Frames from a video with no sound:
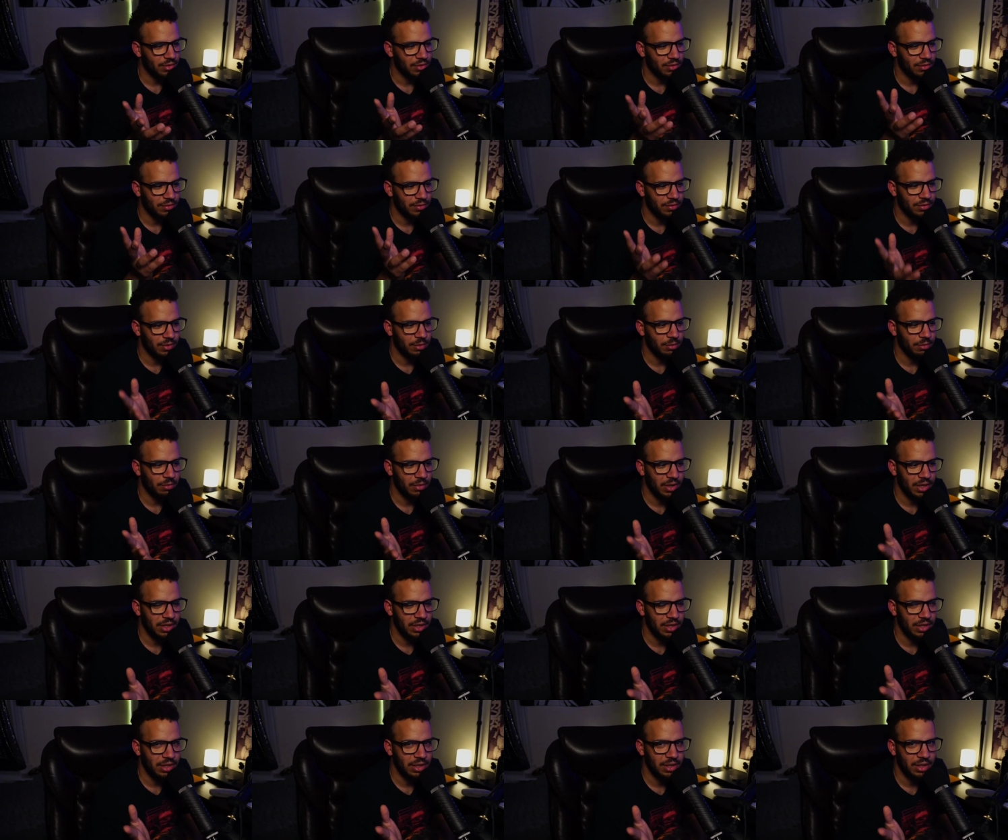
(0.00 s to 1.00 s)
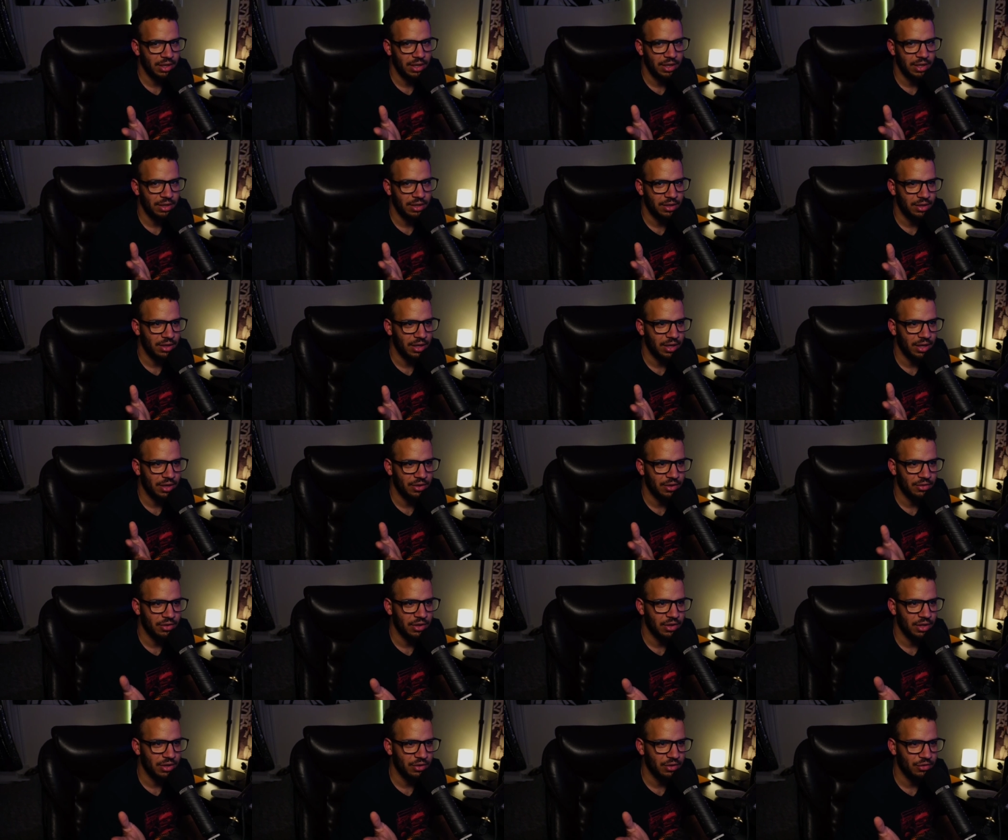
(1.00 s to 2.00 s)
for money and as
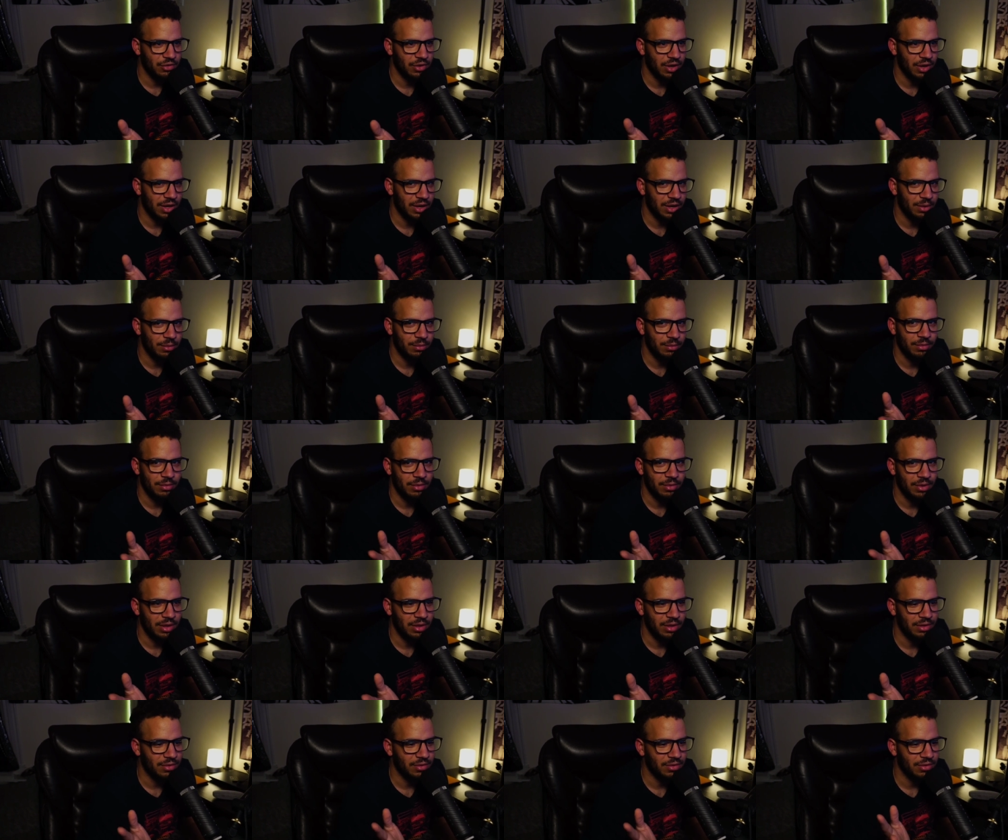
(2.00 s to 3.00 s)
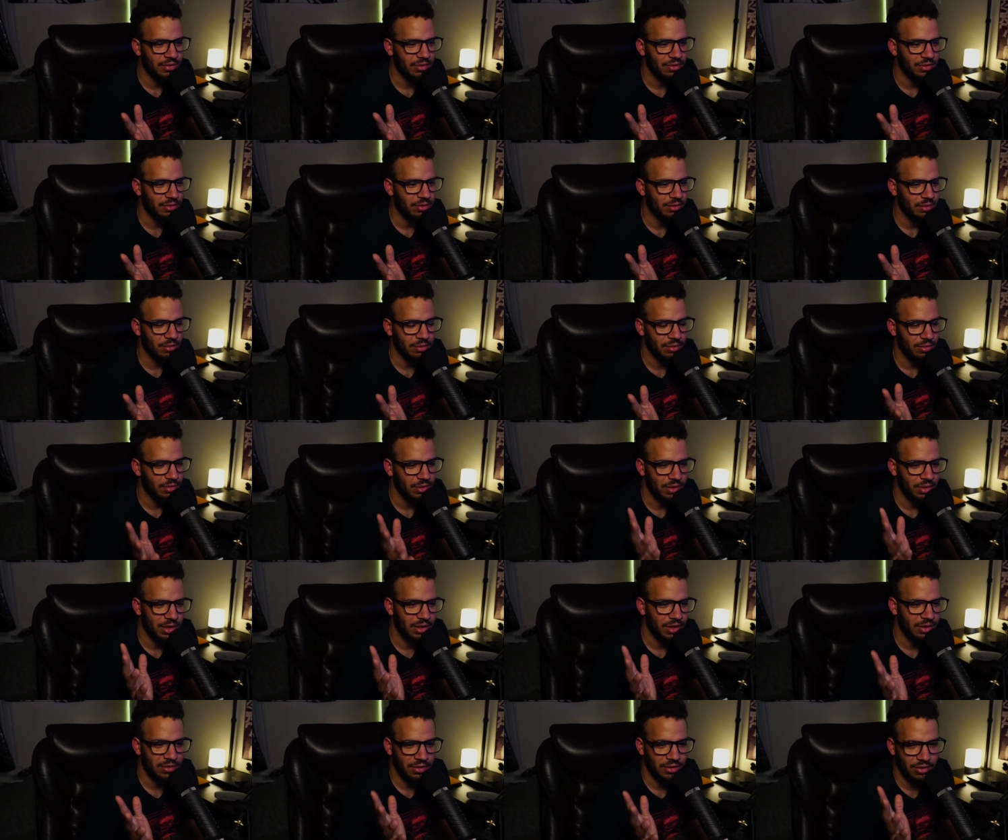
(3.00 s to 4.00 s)
like a job that's
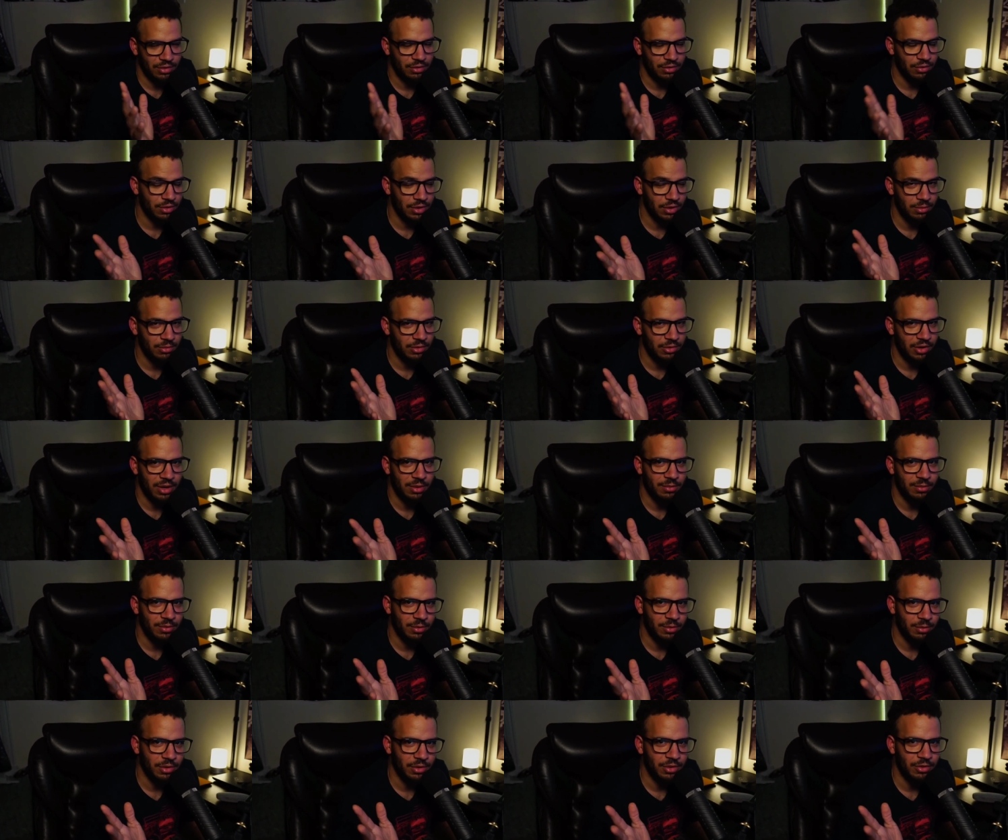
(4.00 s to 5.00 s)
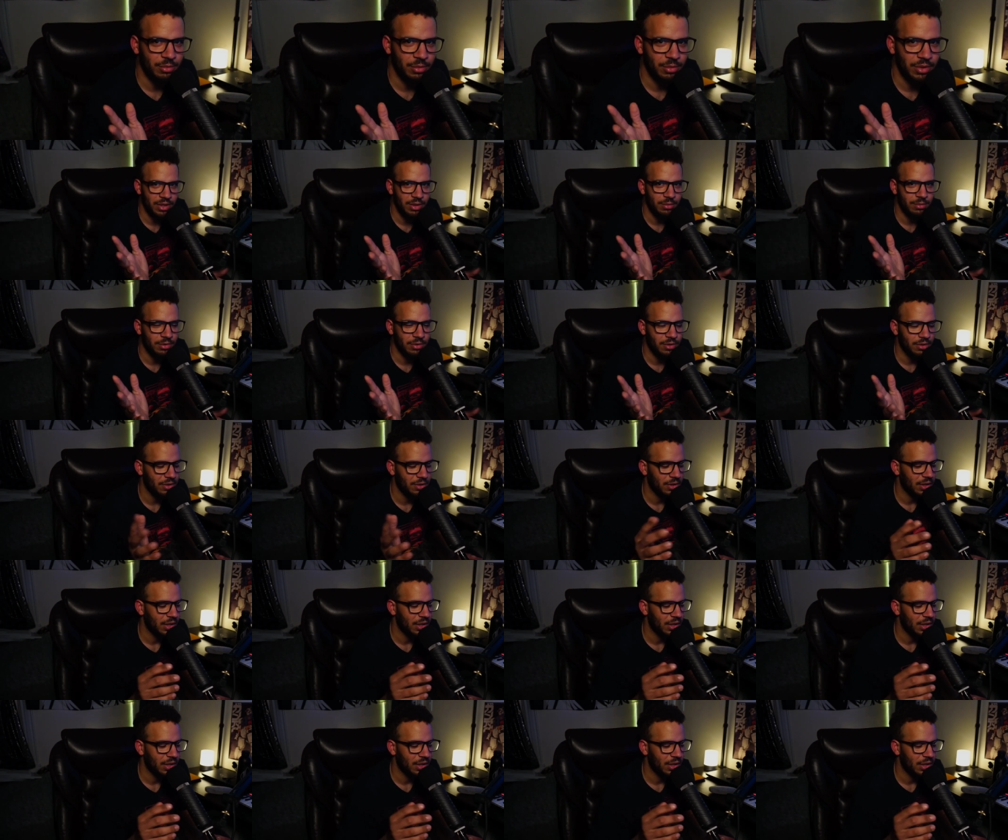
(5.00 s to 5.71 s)
that's like a dream job for most people